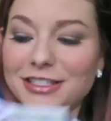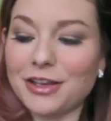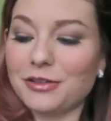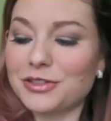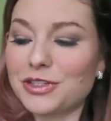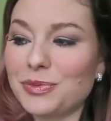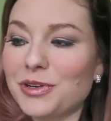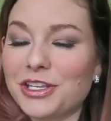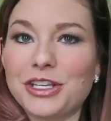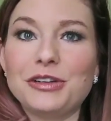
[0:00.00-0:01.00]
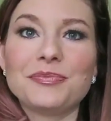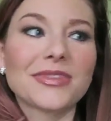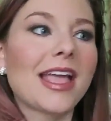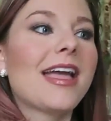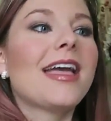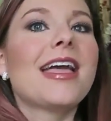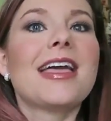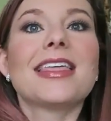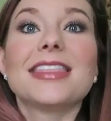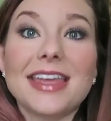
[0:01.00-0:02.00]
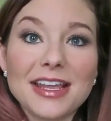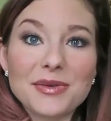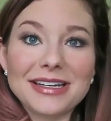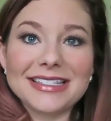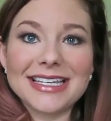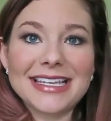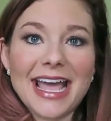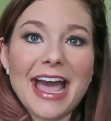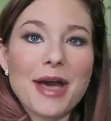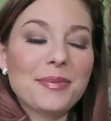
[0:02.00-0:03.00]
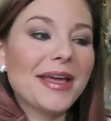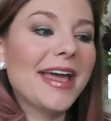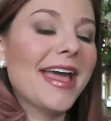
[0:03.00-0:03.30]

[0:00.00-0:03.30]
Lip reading: So super cute. Then I went into Gap,